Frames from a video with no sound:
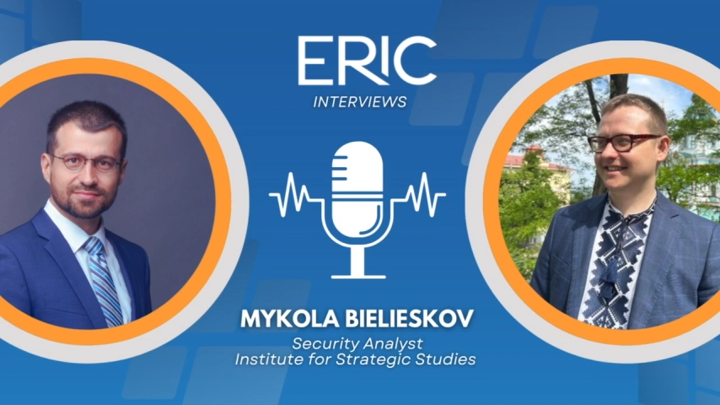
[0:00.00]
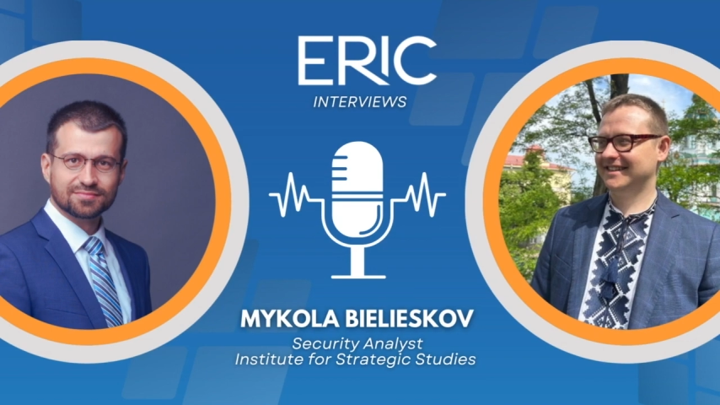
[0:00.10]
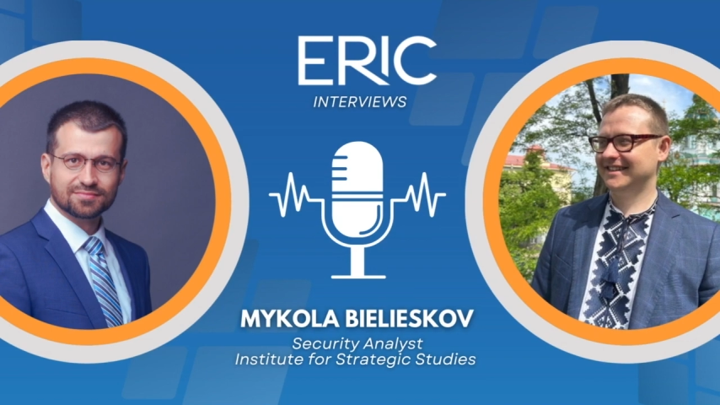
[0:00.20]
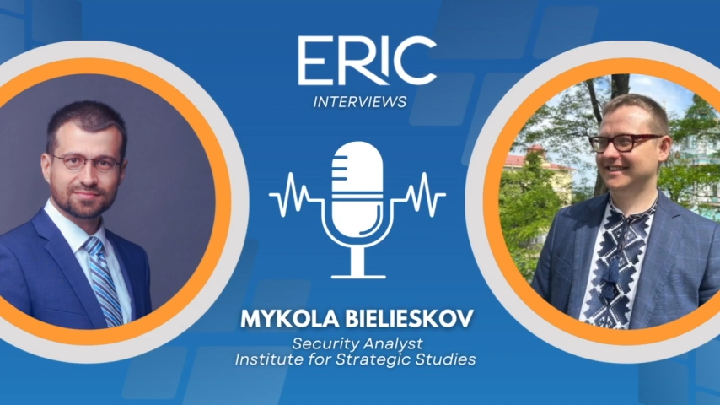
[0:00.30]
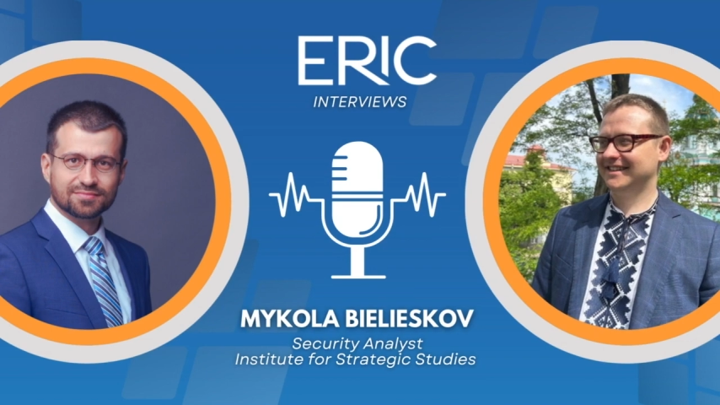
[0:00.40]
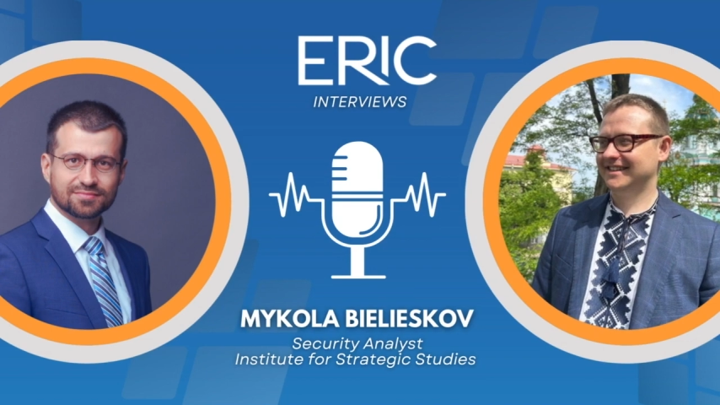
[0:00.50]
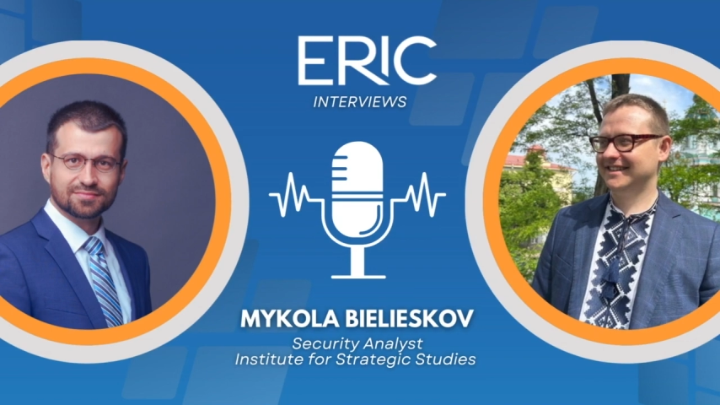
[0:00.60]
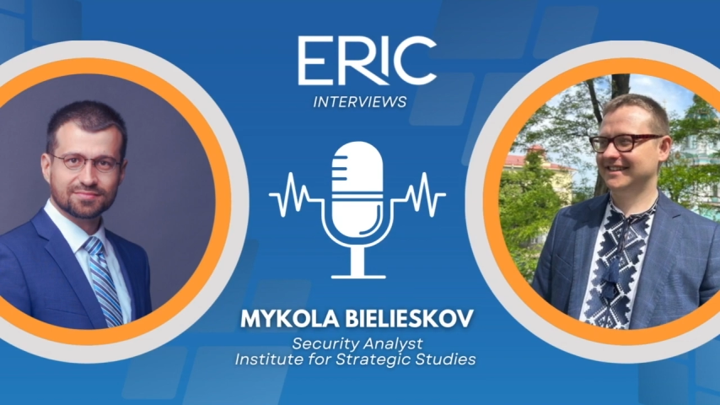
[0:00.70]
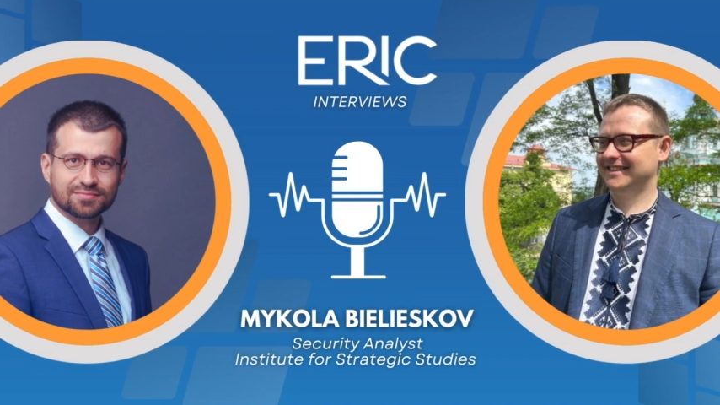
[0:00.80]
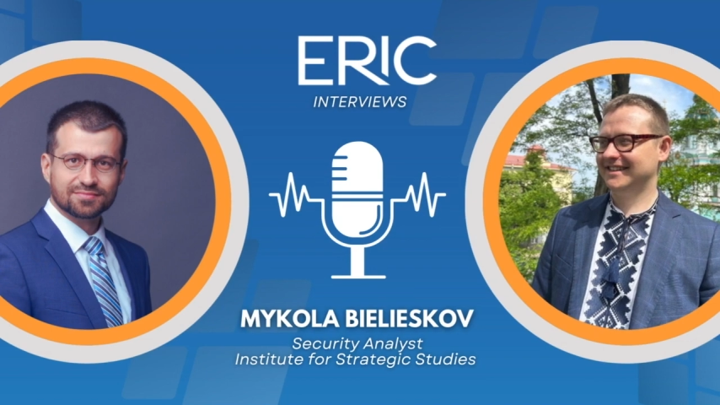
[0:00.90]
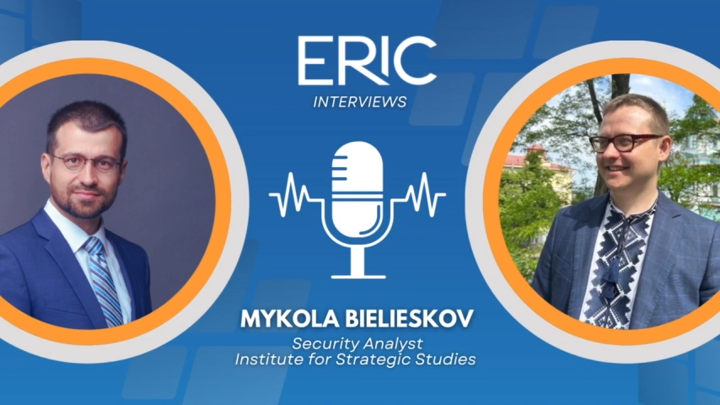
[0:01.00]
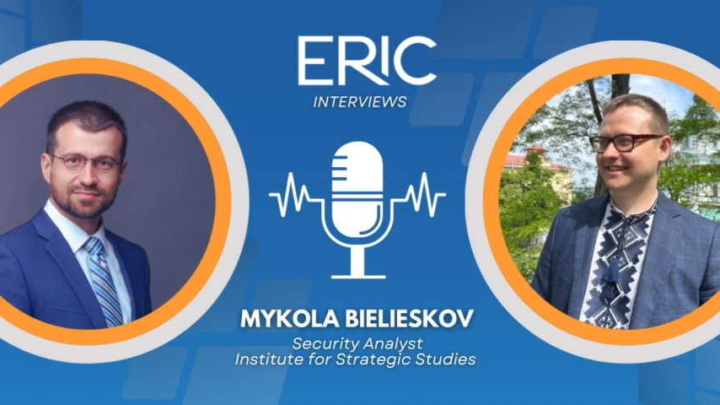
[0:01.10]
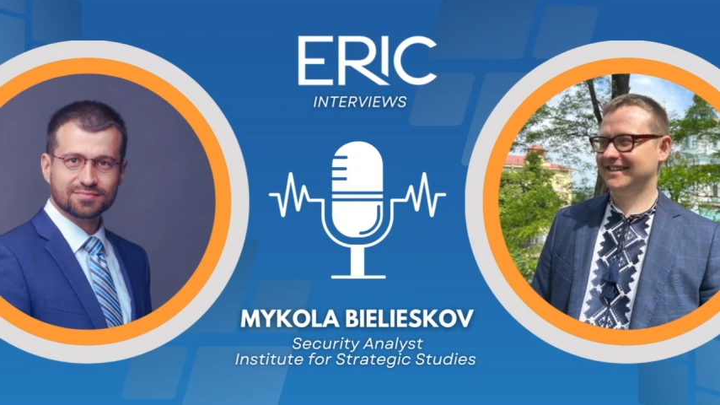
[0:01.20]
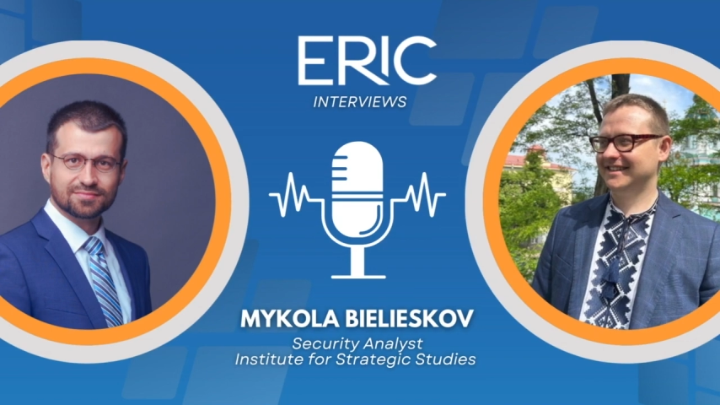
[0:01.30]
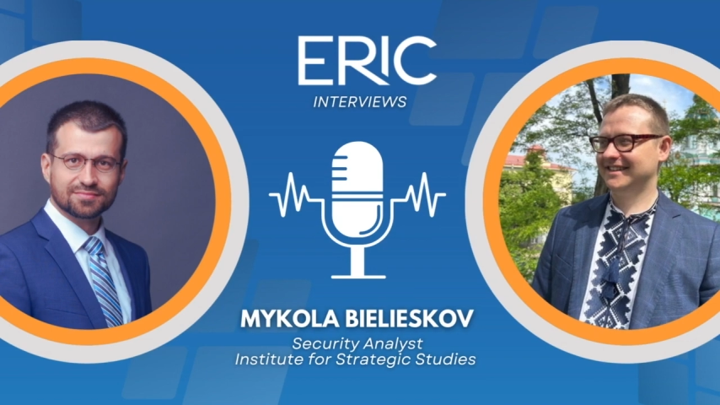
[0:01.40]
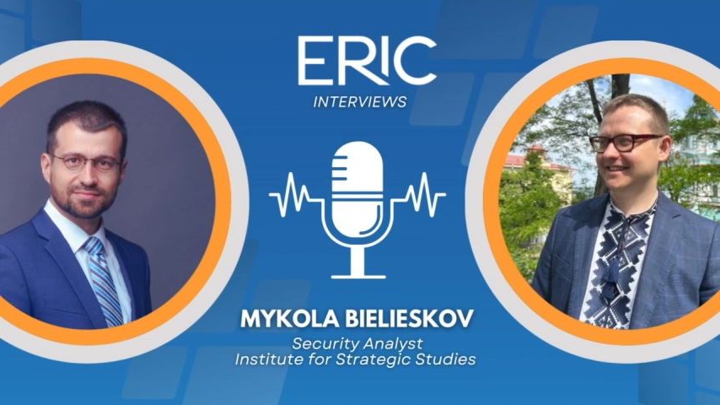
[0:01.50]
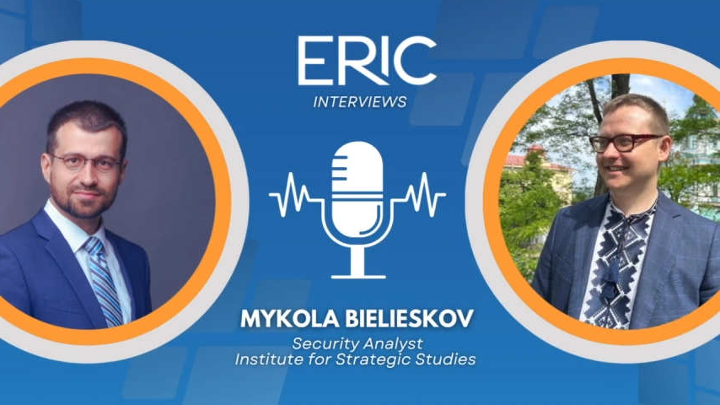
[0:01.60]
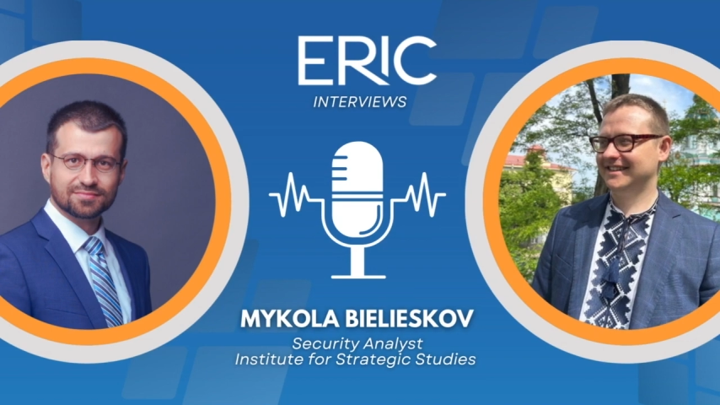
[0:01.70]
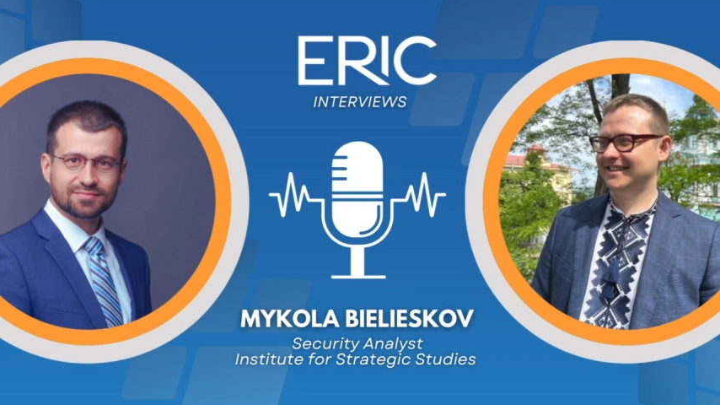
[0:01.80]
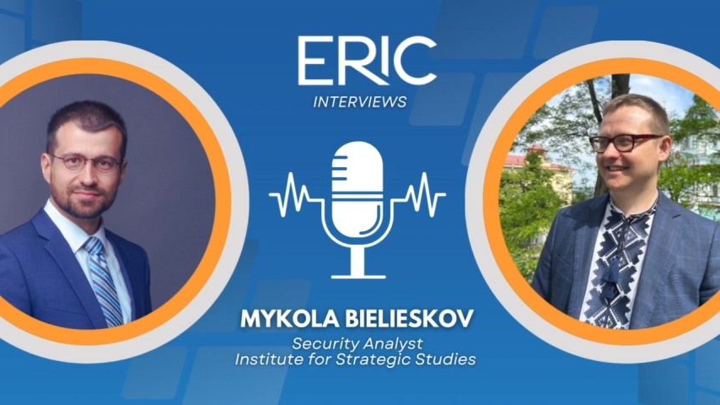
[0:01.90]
Nothing is said.